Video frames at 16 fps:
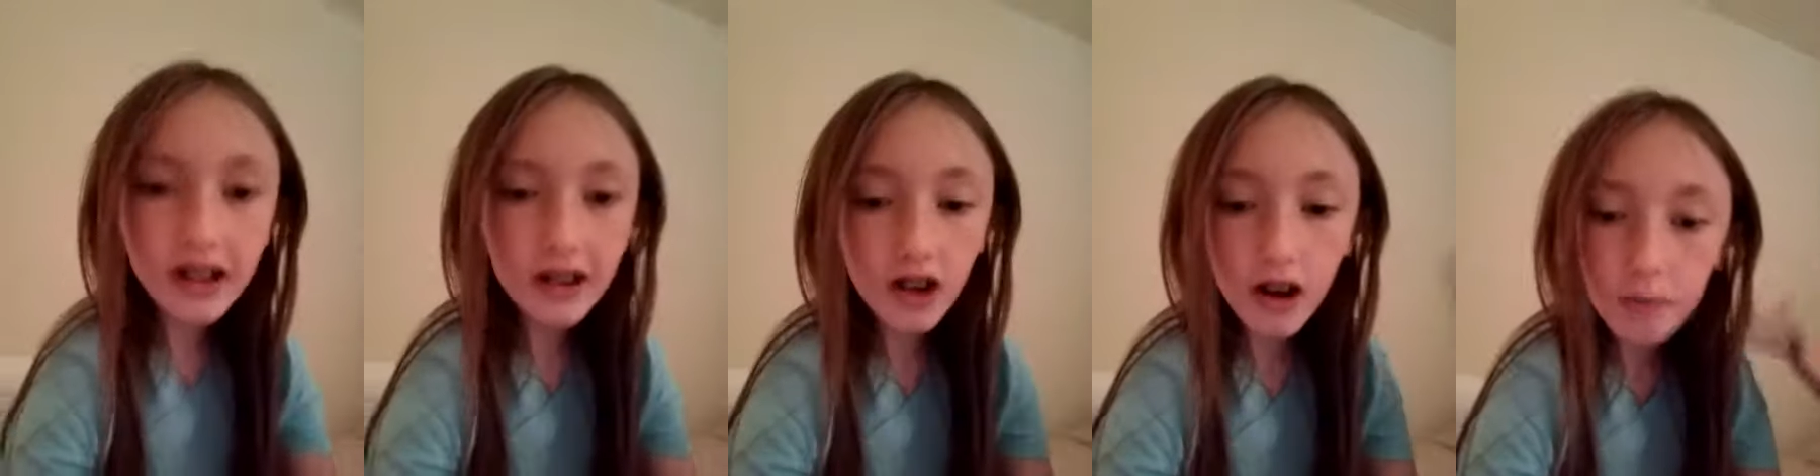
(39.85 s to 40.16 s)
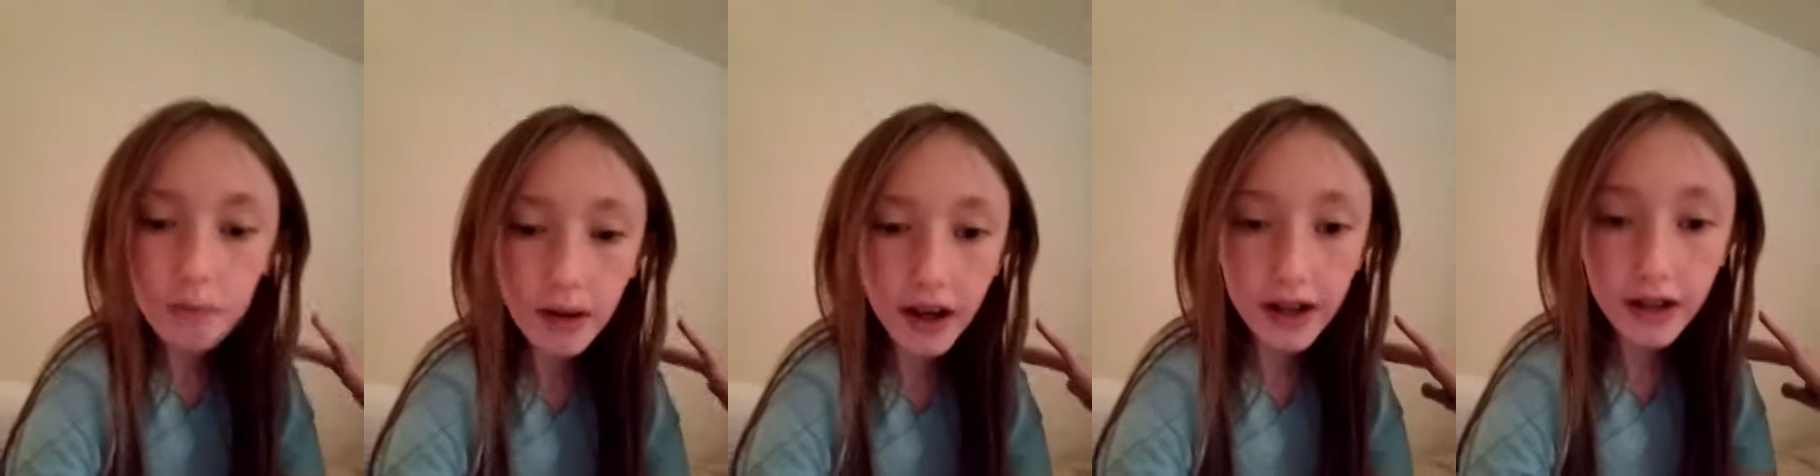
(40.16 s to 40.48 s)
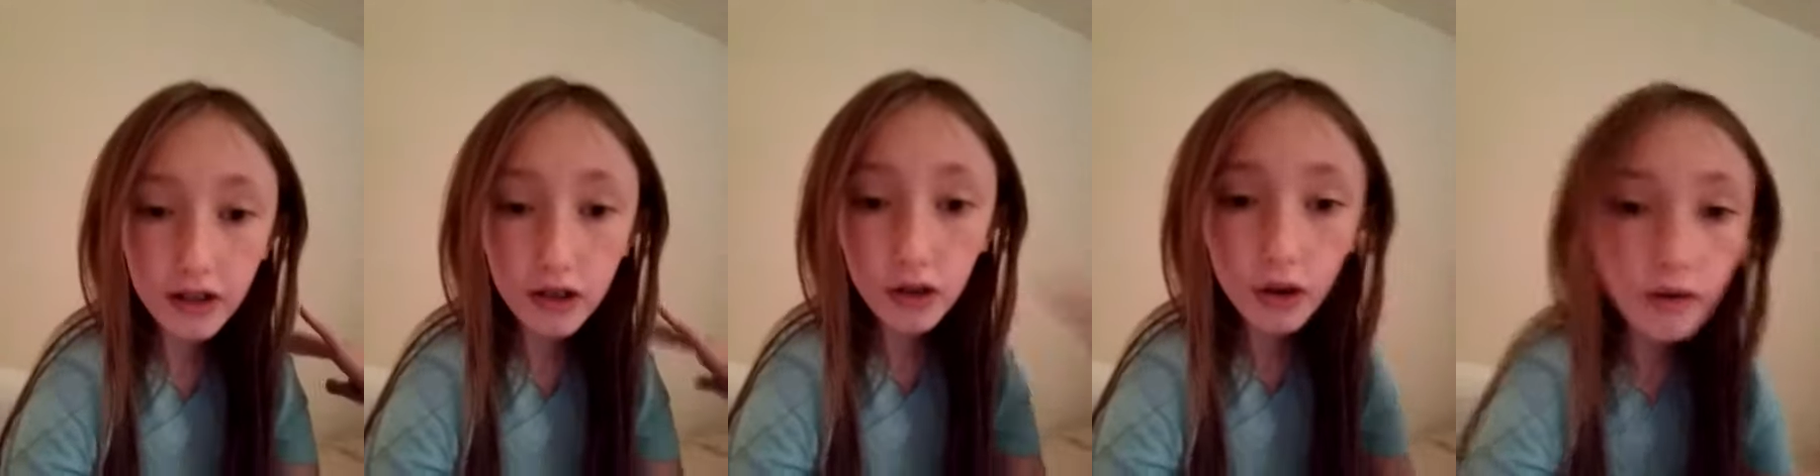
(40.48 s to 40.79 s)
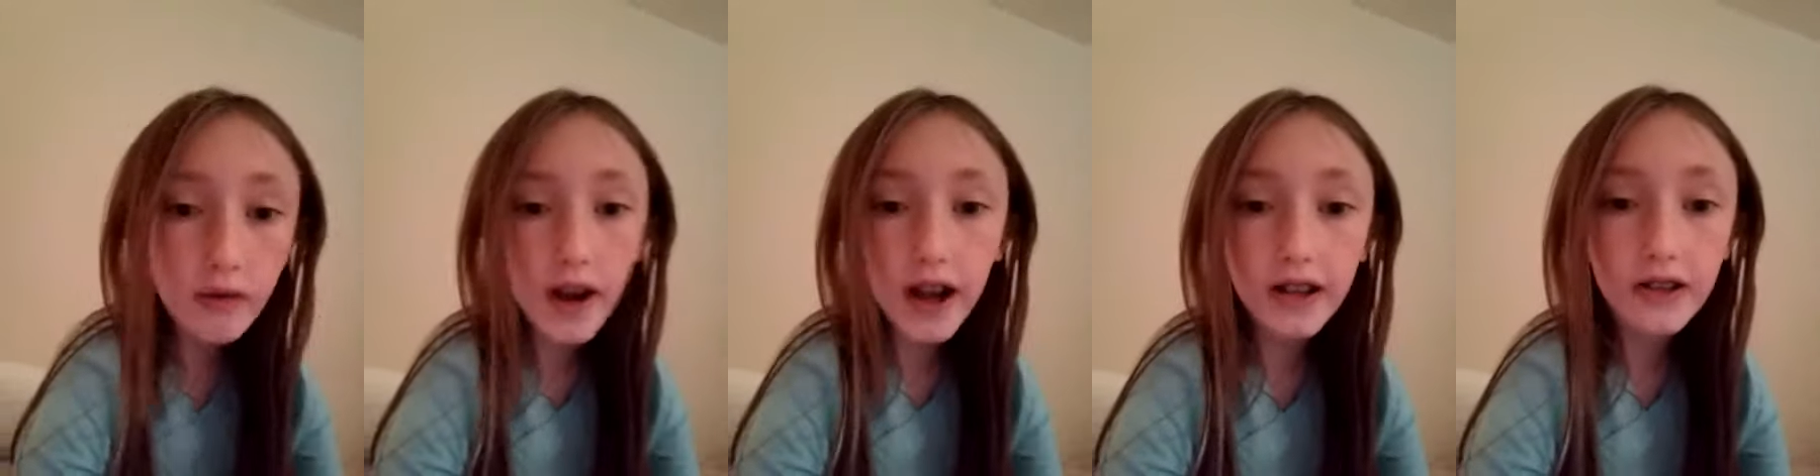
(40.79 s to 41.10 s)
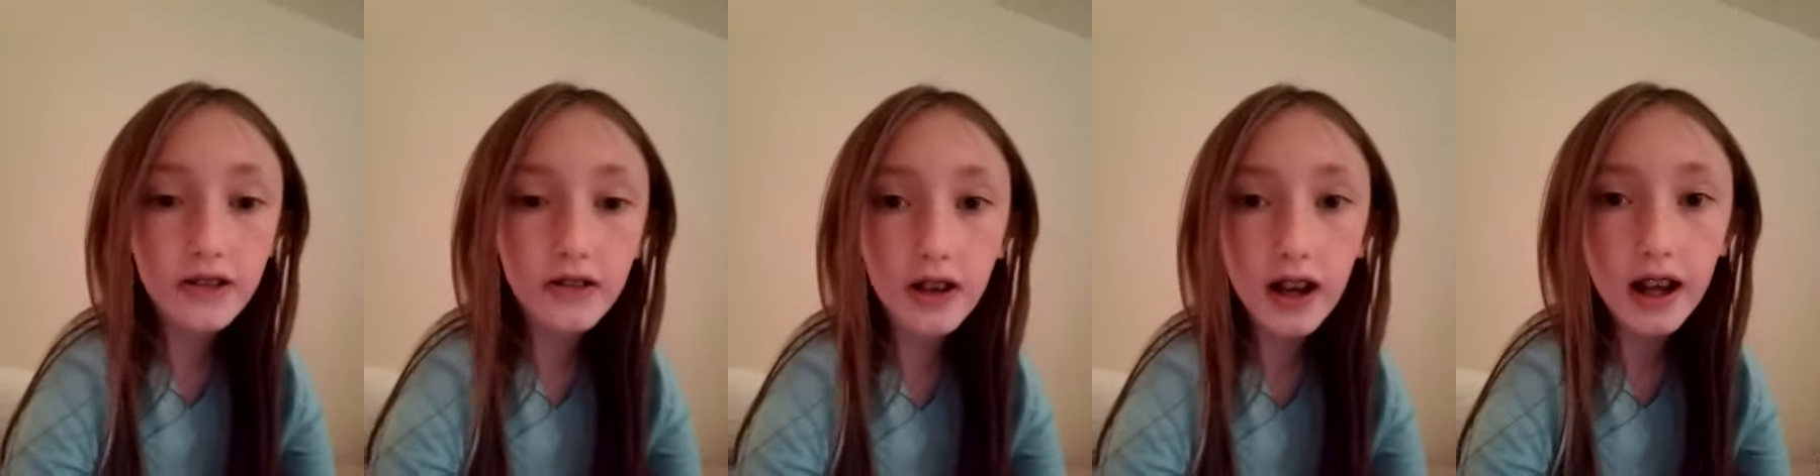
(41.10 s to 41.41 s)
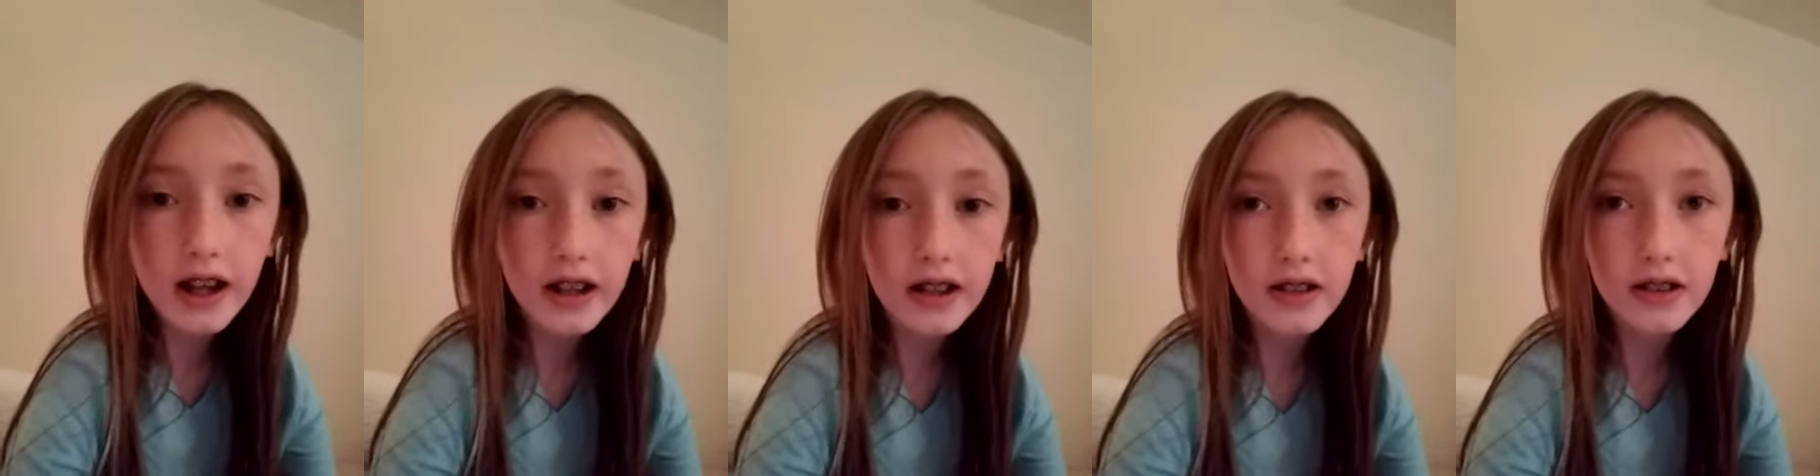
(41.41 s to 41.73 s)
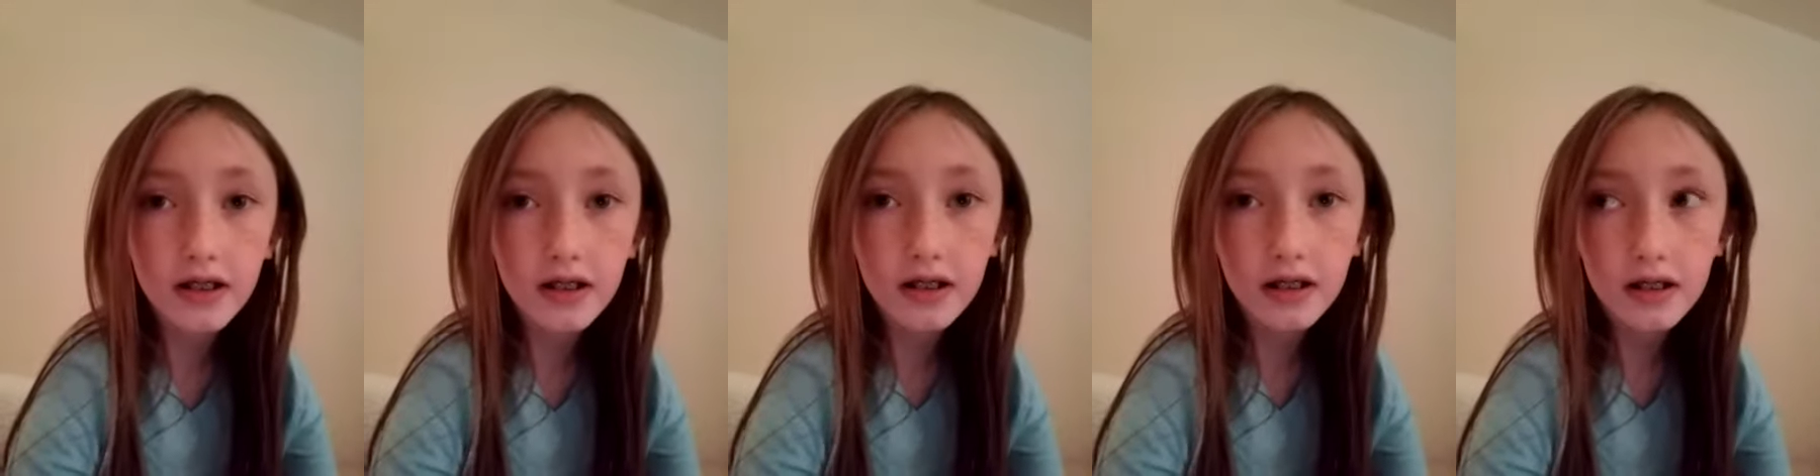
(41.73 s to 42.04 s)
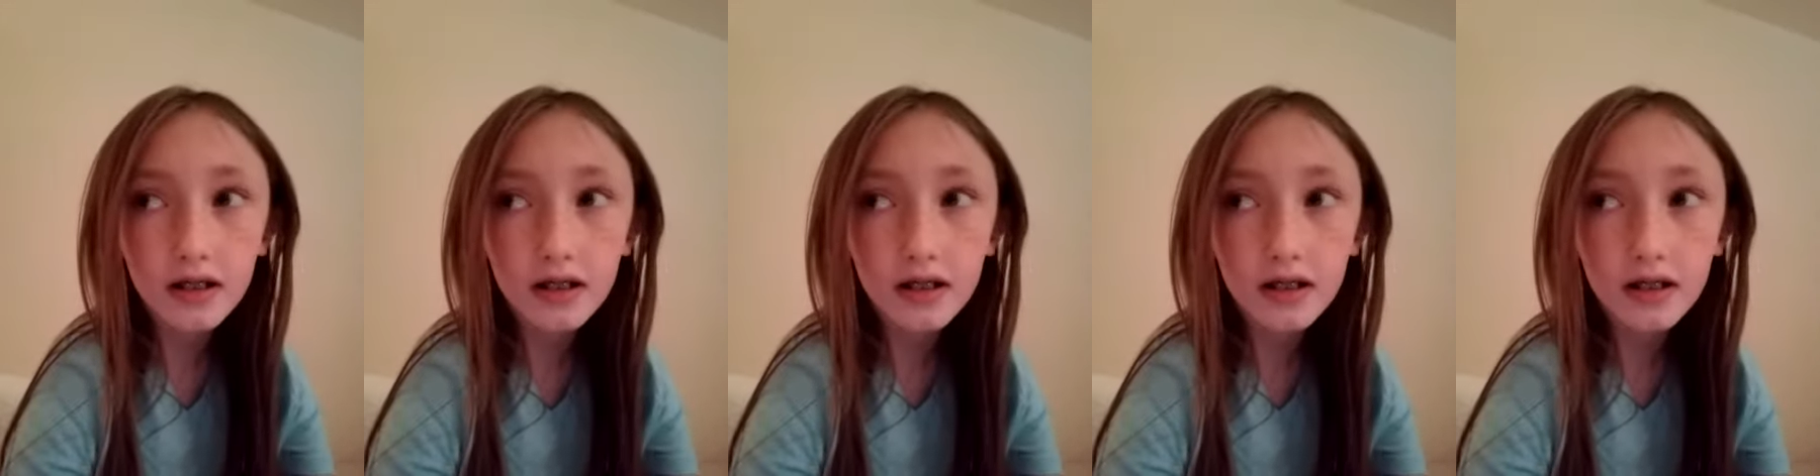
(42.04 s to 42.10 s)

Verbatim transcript: has gone by so fast, guys.